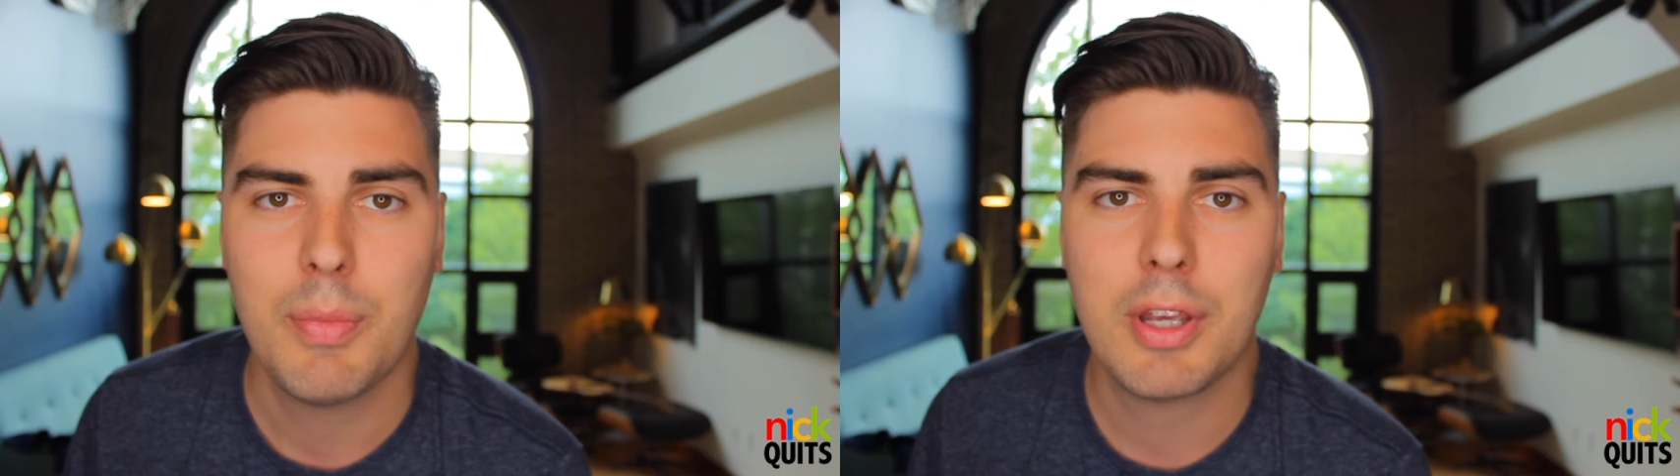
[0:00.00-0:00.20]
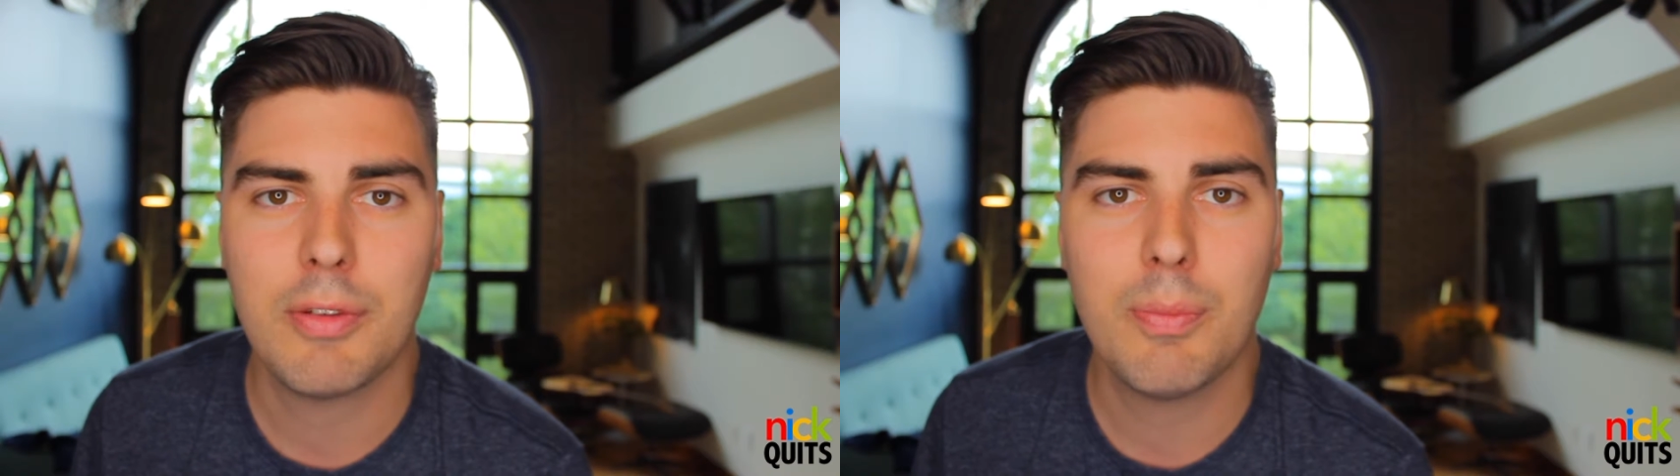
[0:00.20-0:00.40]

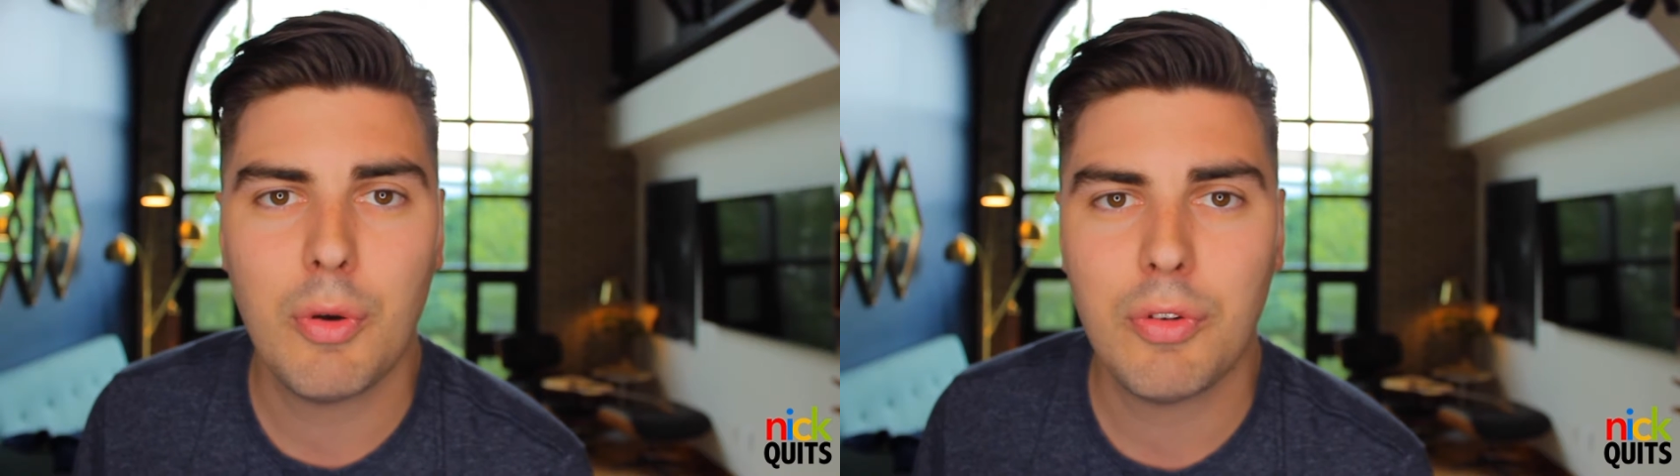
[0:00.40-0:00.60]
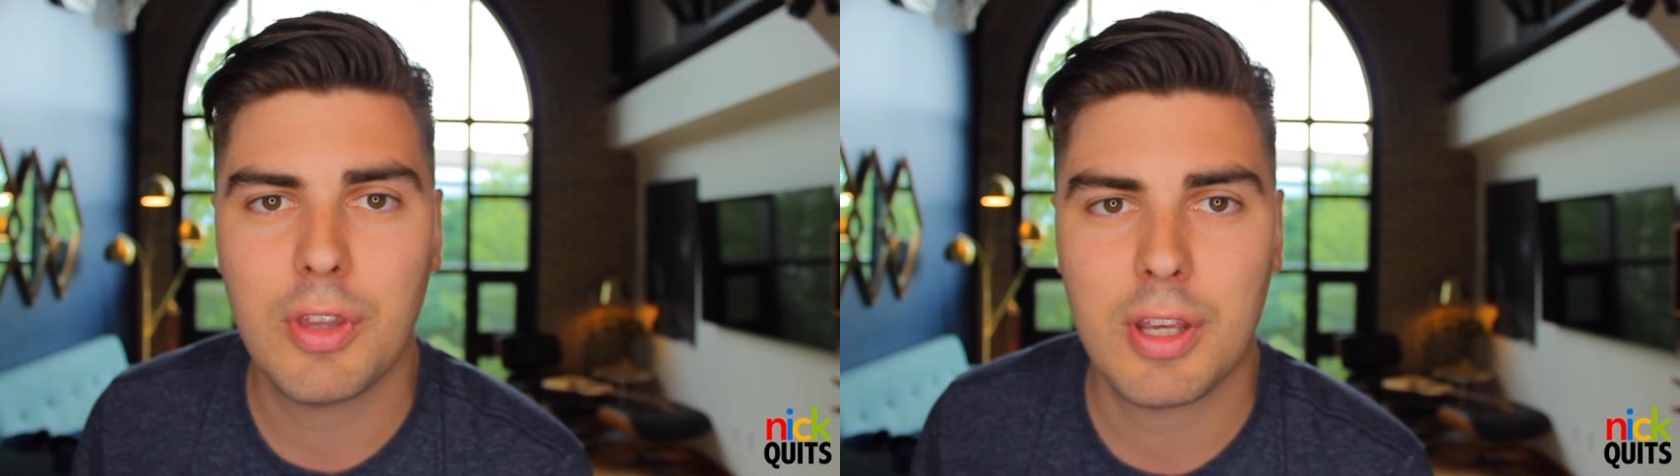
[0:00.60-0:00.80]
because
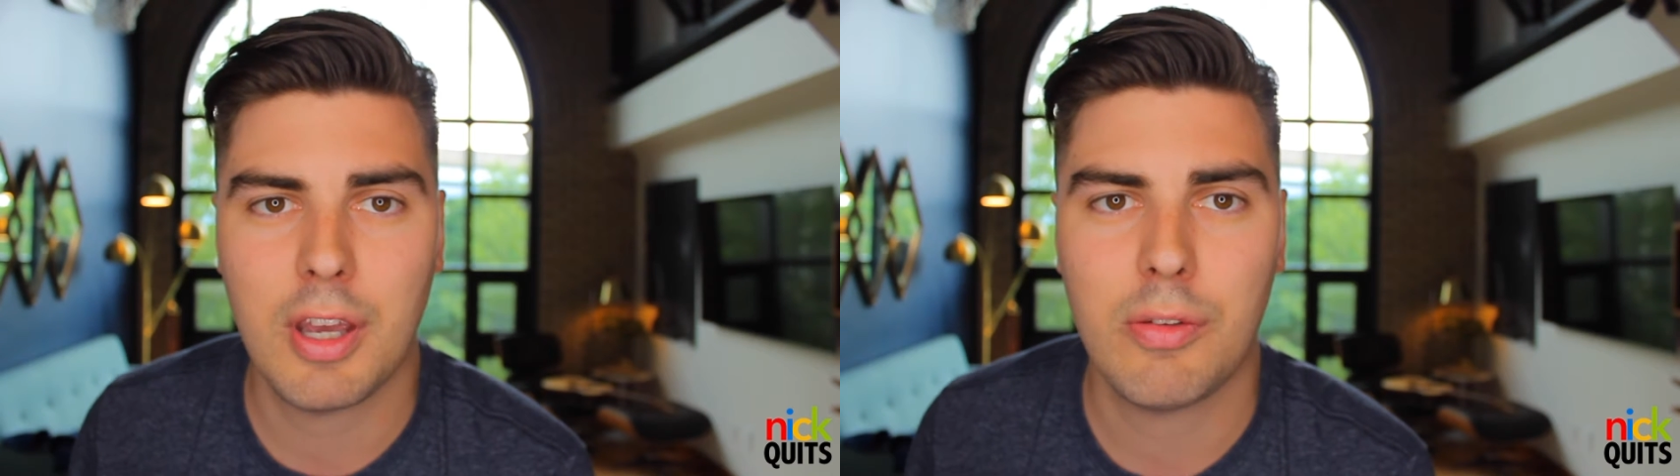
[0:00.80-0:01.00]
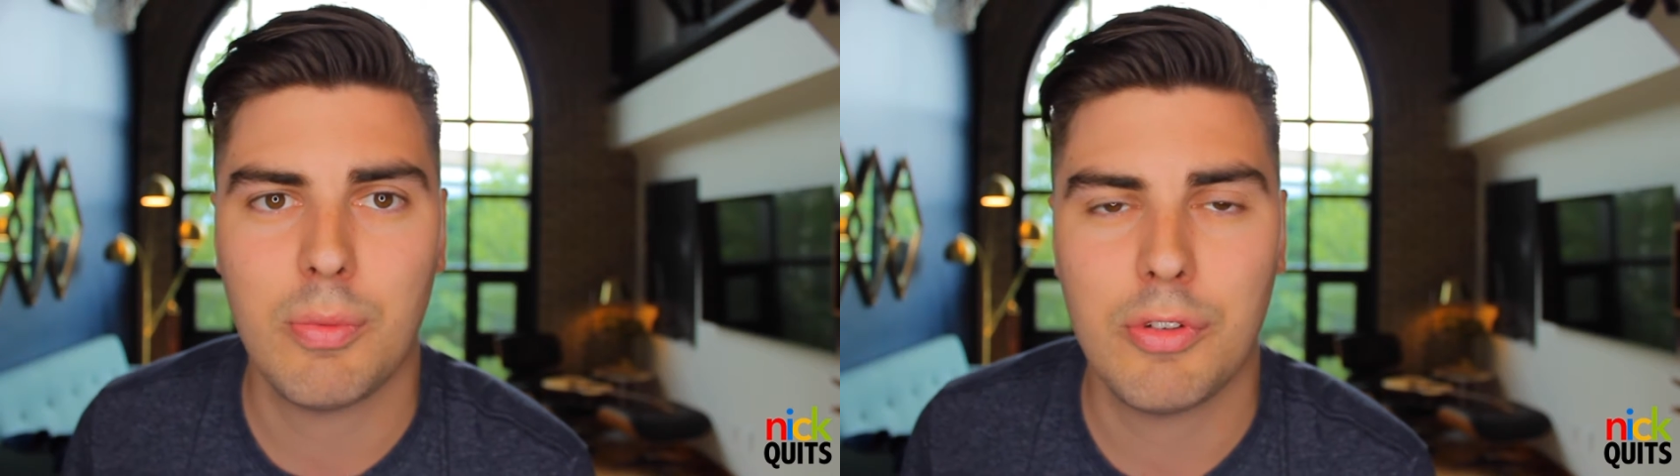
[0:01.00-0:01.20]
most of the
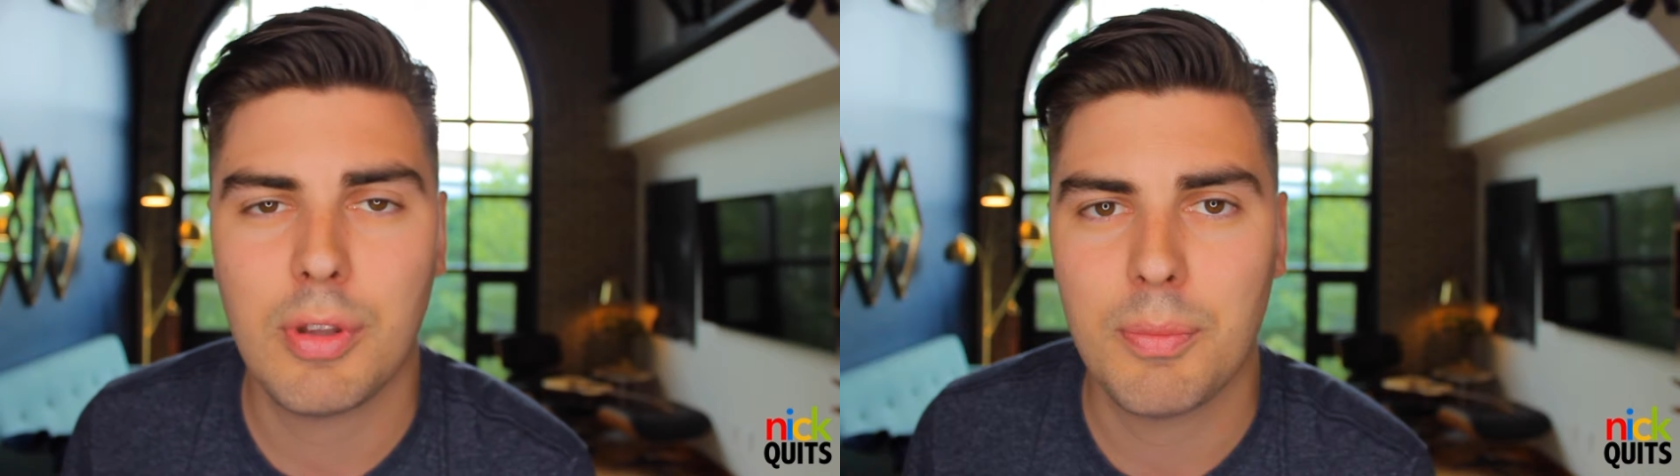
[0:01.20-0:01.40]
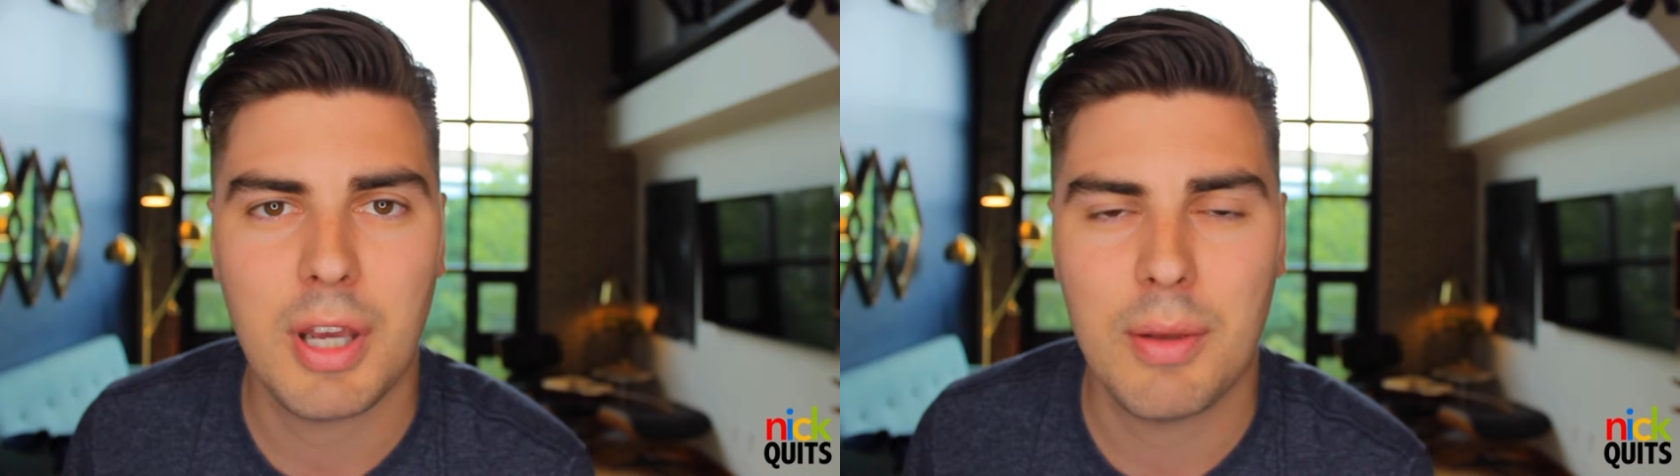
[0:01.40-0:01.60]
customers
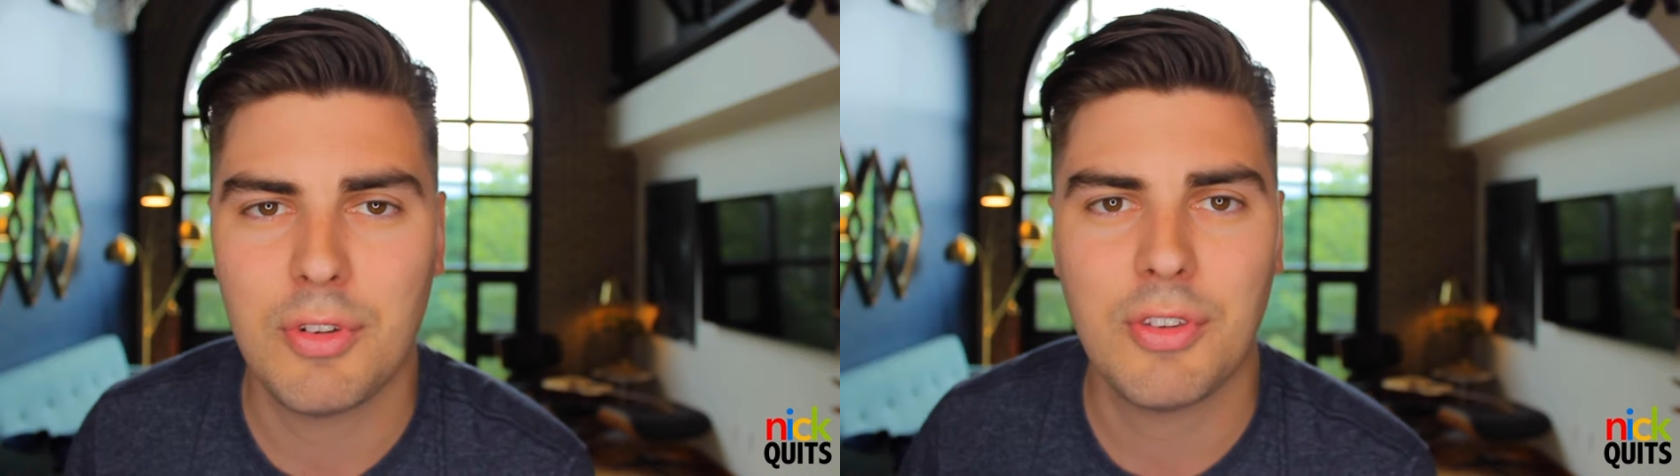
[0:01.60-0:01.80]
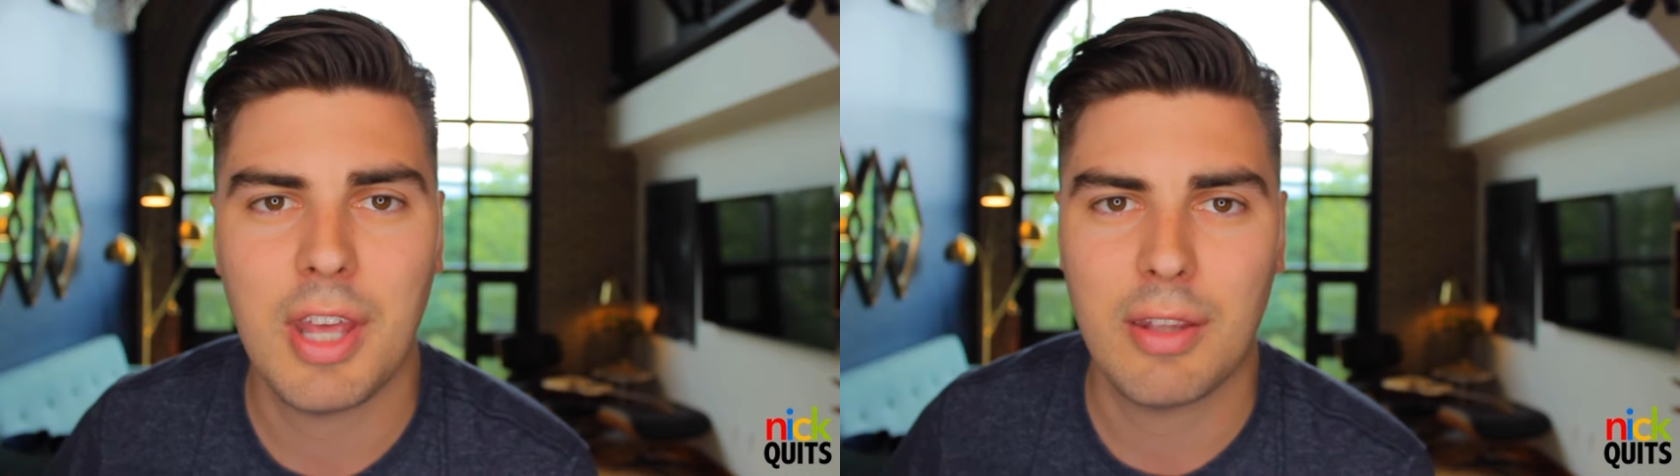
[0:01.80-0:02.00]
sometimes just